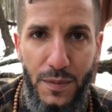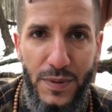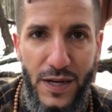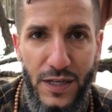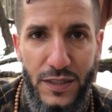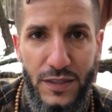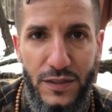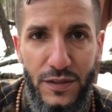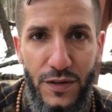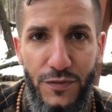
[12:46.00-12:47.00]

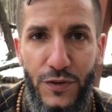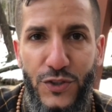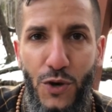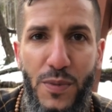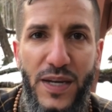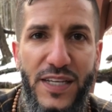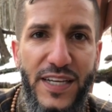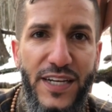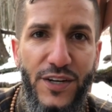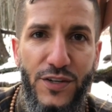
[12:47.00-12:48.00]
Because for so many
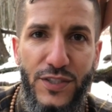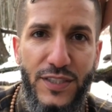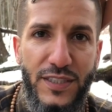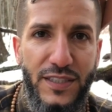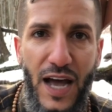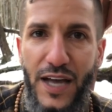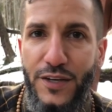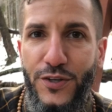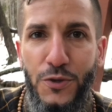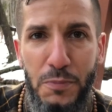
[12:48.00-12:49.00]
years, I
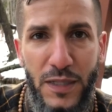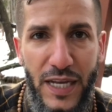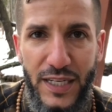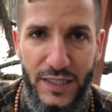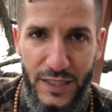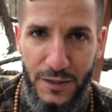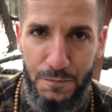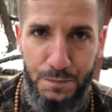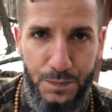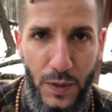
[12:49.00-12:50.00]
accumulated
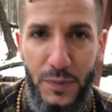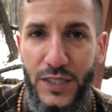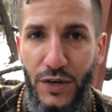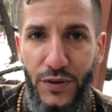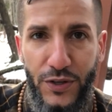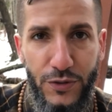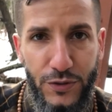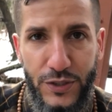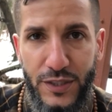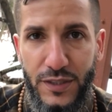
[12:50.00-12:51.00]

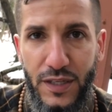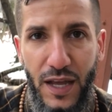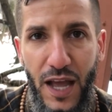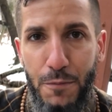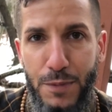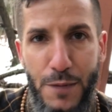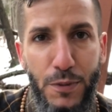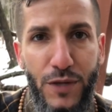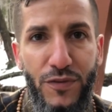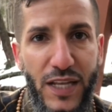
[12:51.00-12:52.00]
materials and
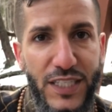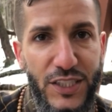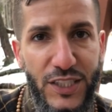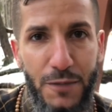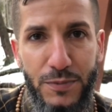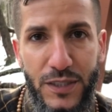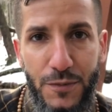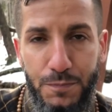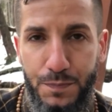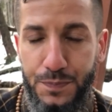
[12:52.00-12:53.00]
people and relationships
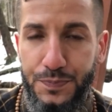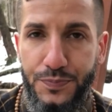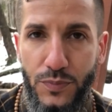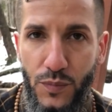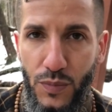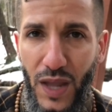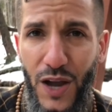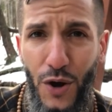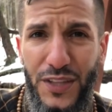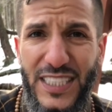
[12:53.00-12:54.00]

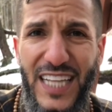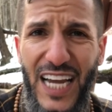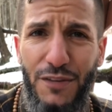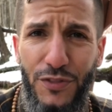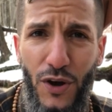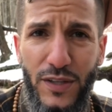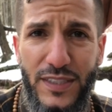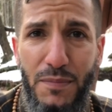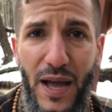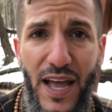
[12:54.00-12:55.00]
and all these negative thoughts
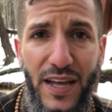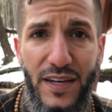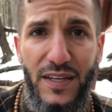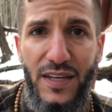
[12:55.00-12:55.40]
in my head.